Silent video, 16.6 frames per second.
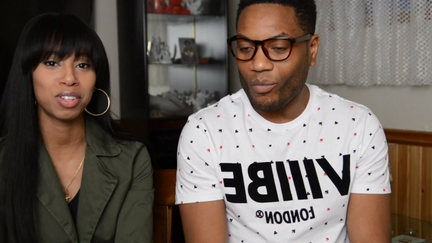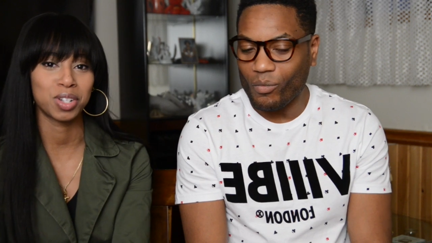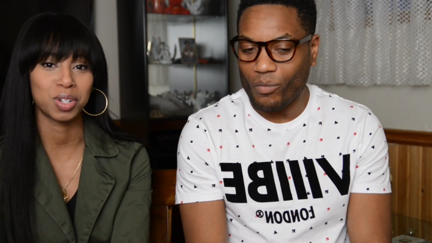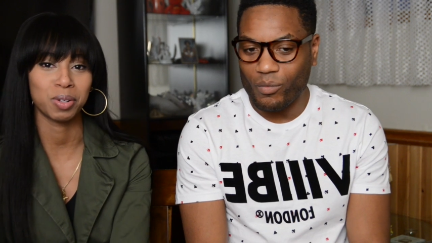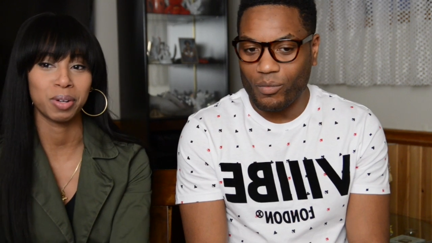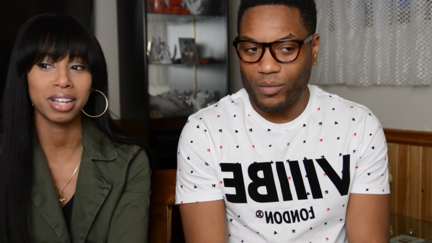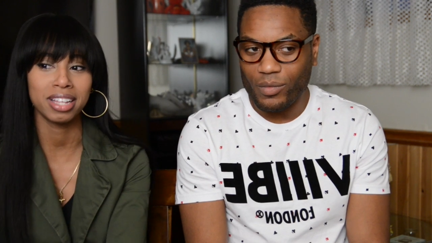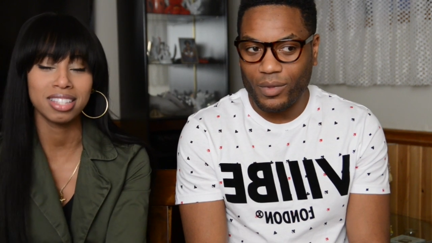Speaker 1: a
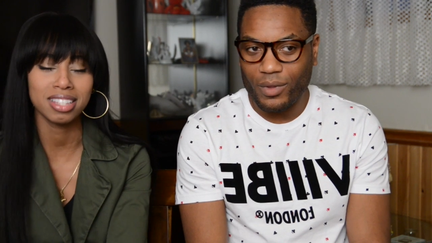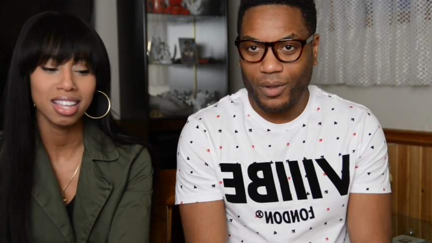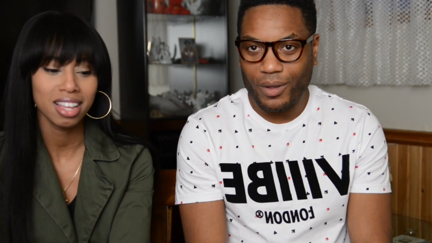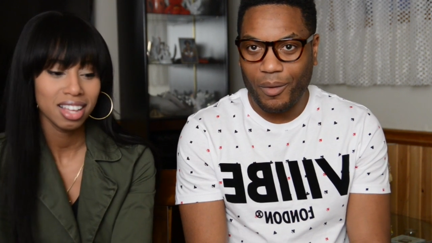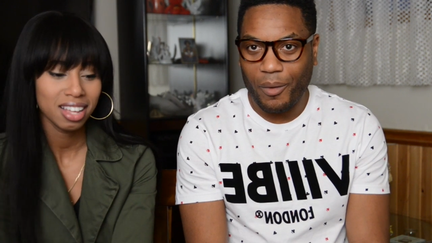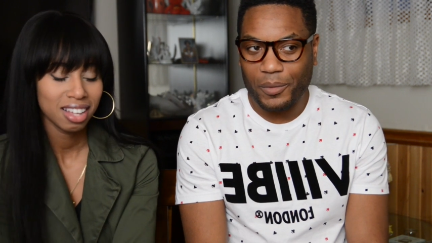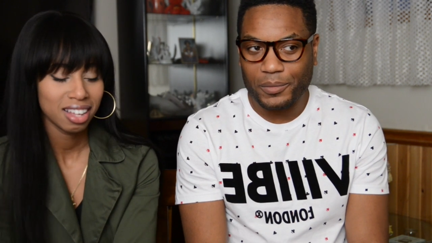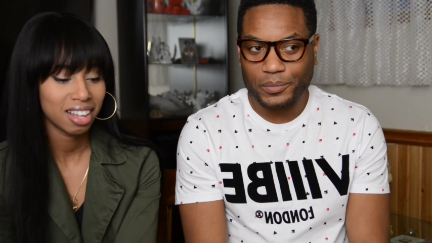choice,
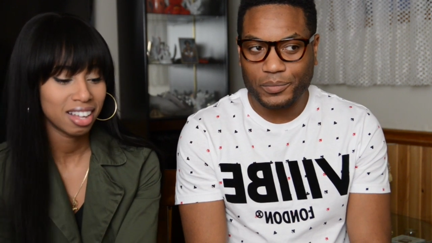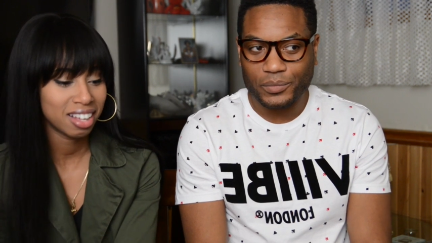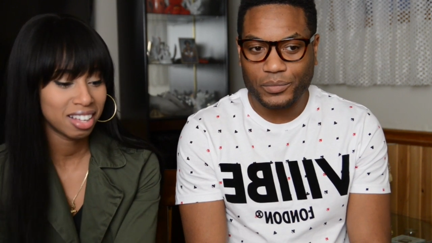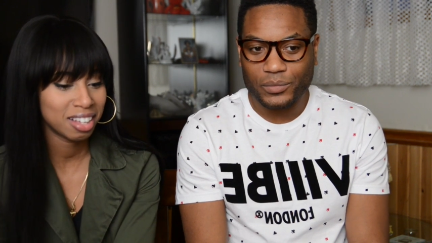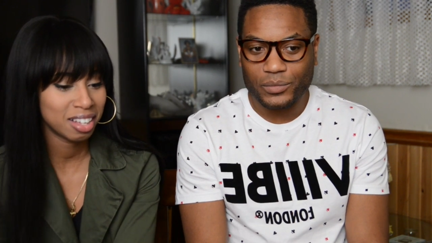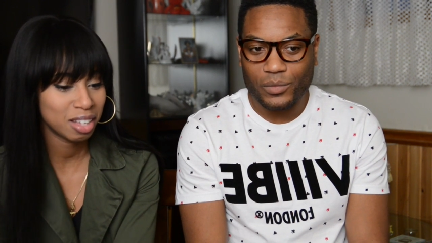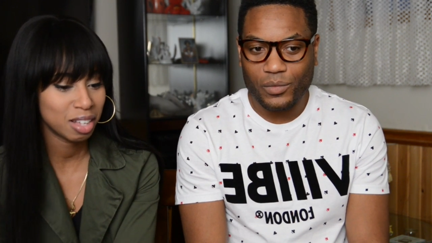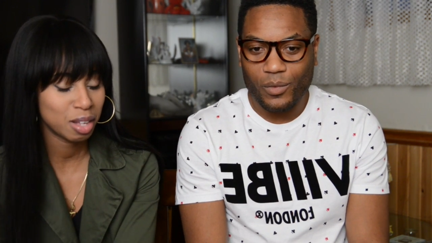
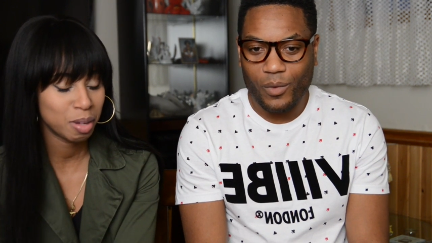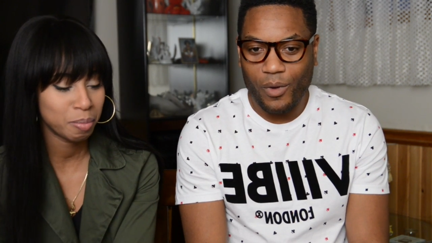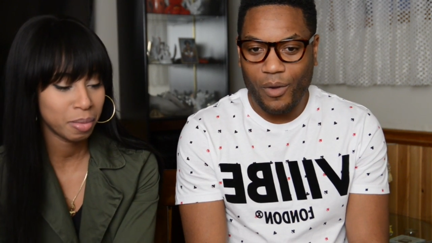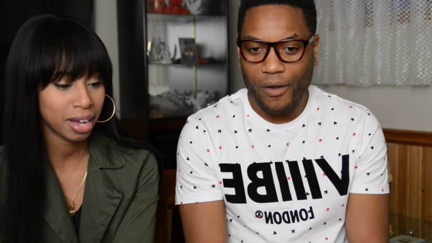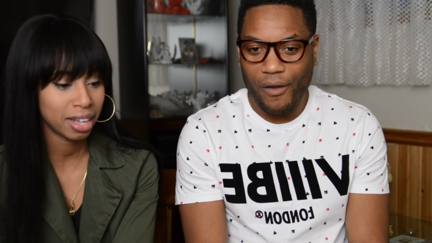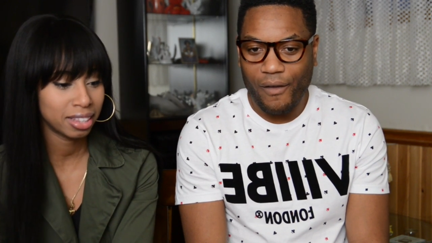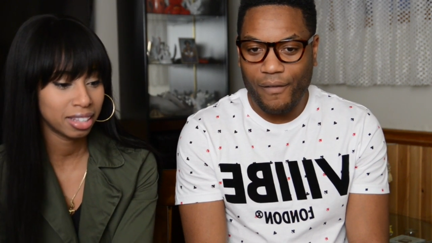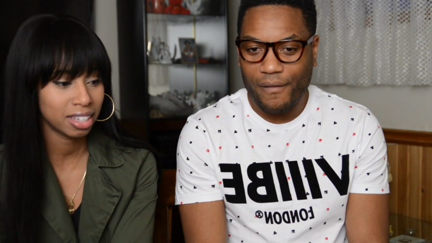um,
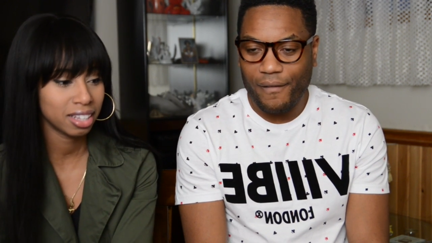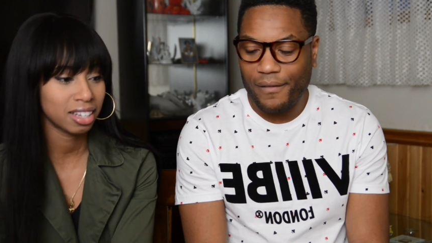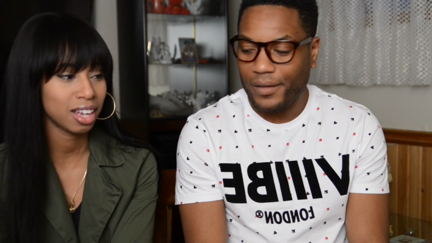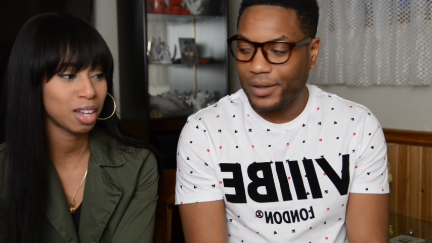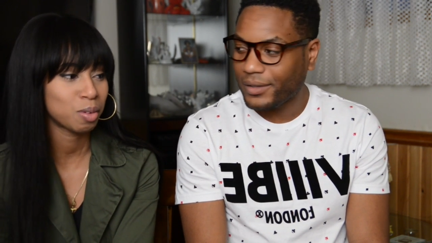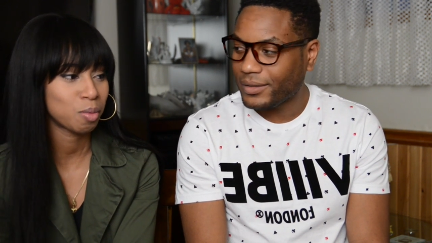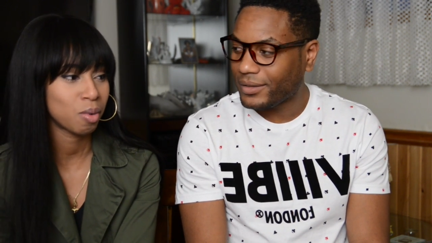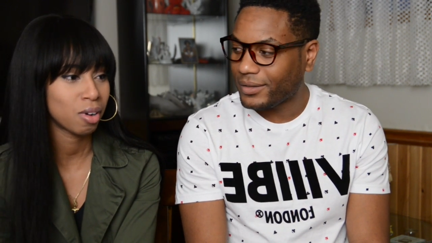I think
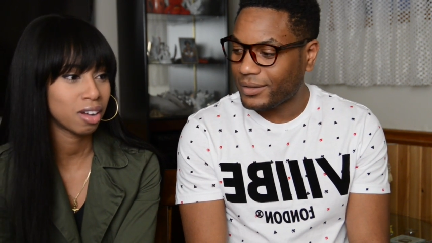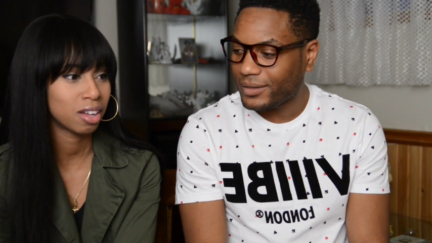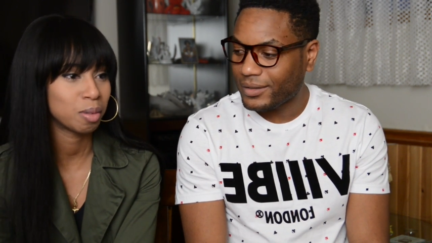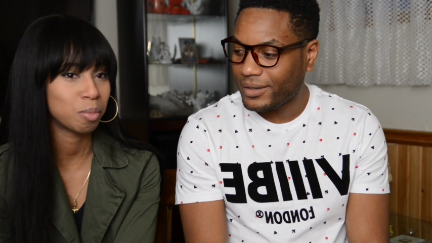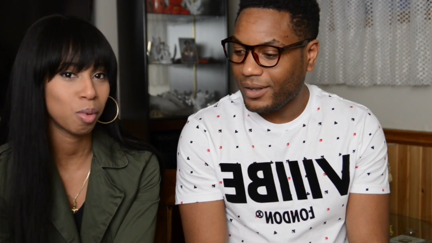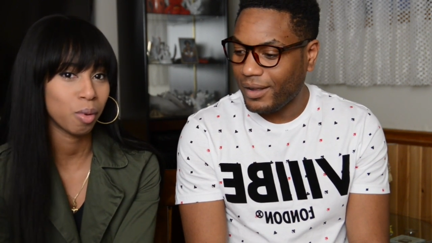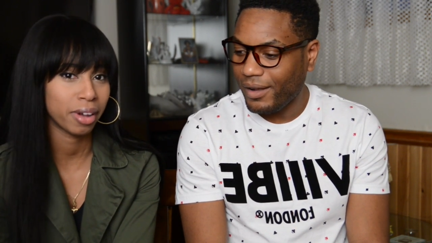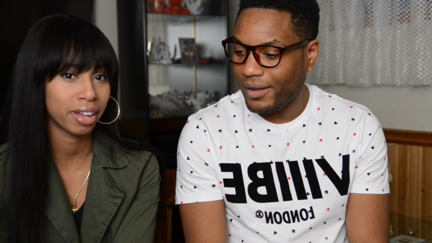I want
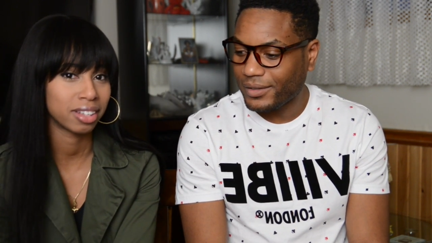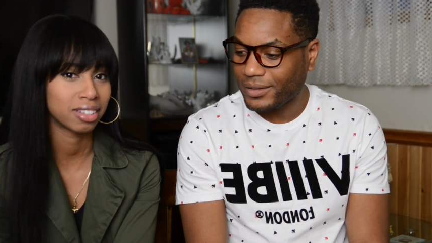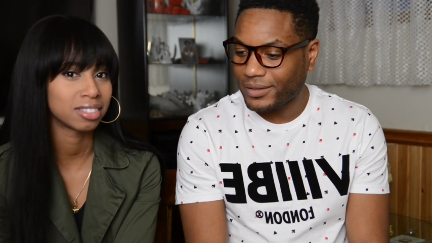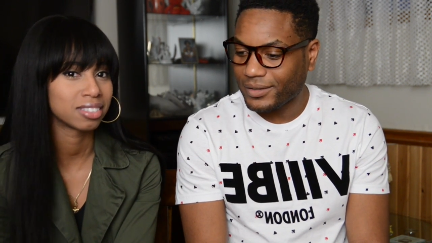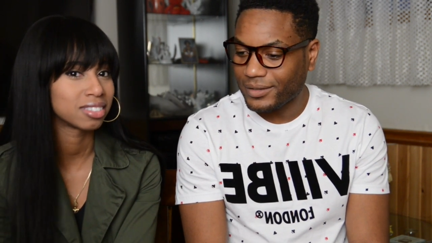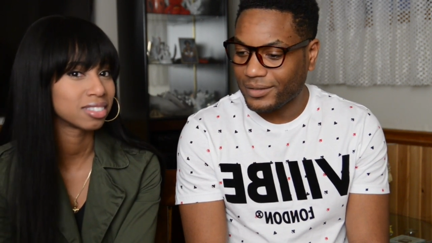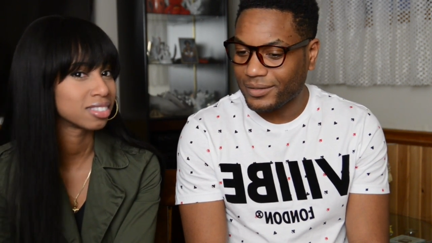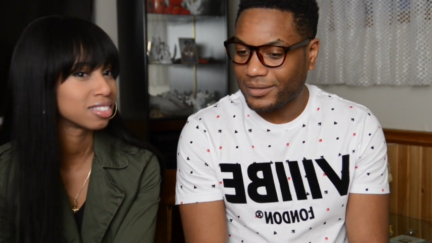a boy.
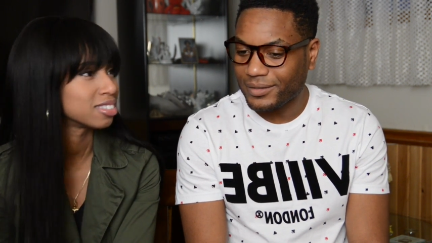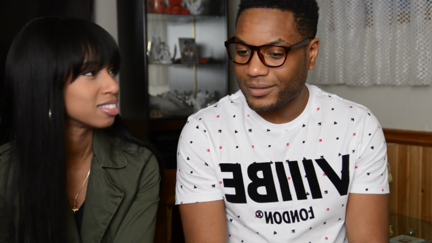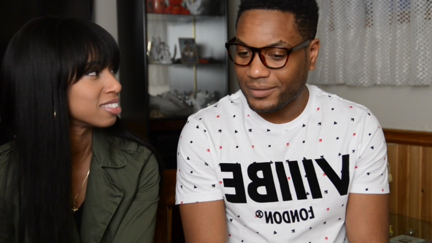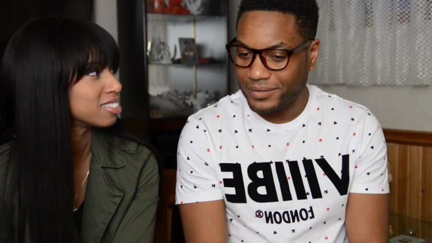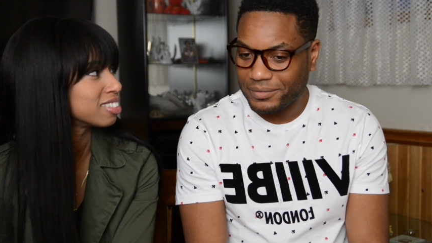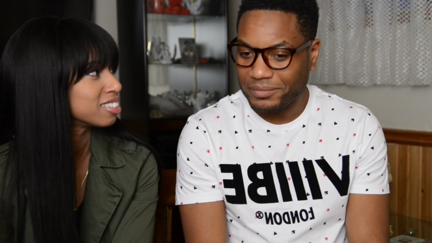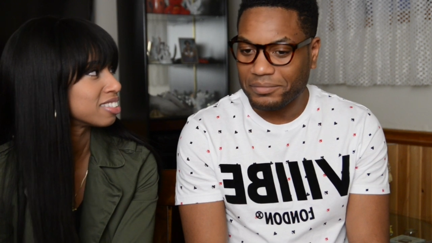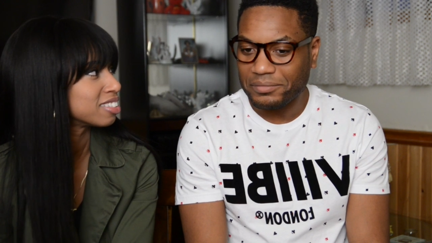
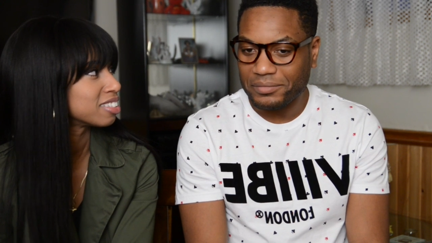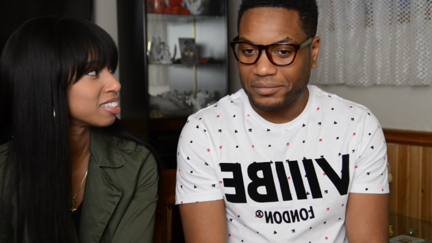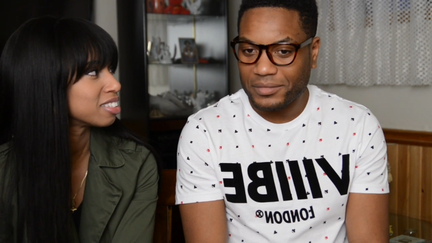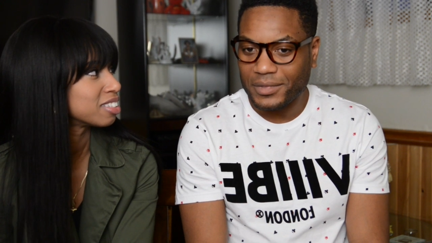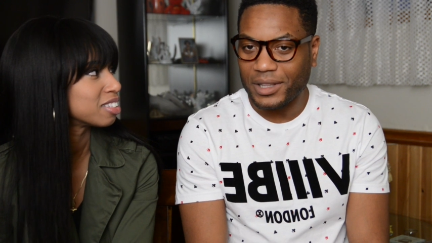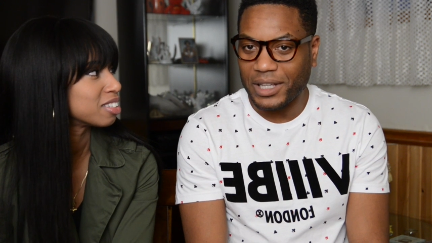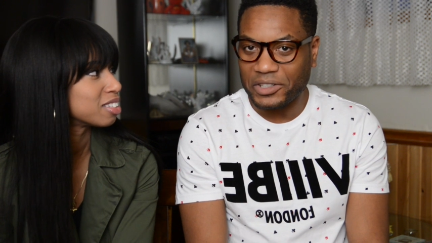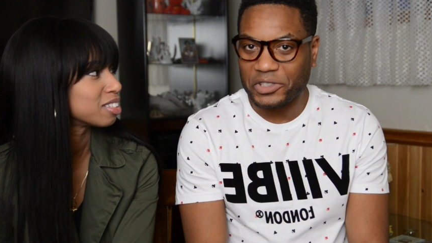
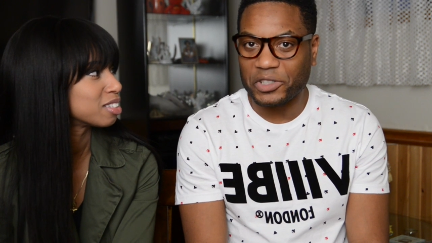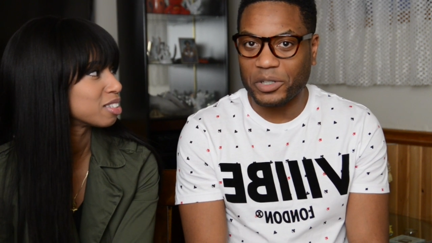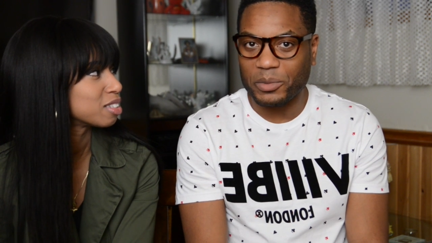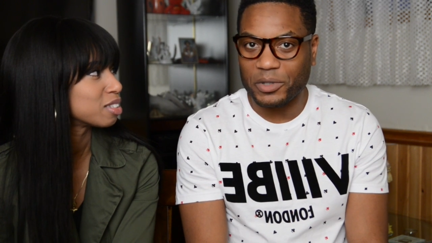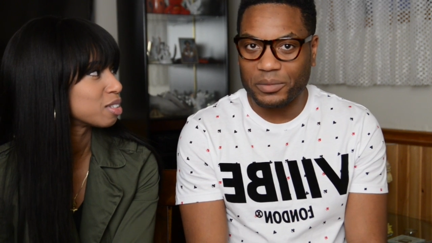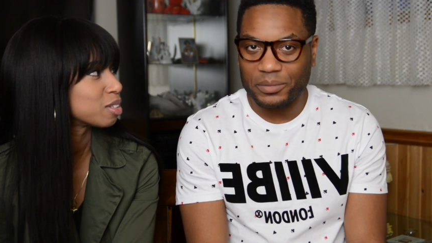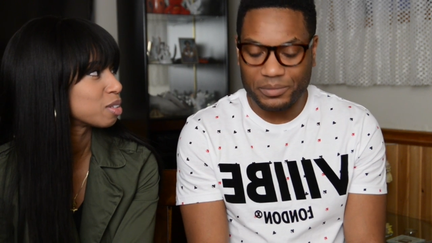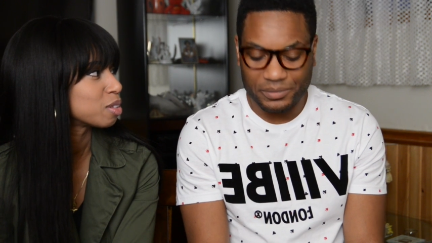Less trouble.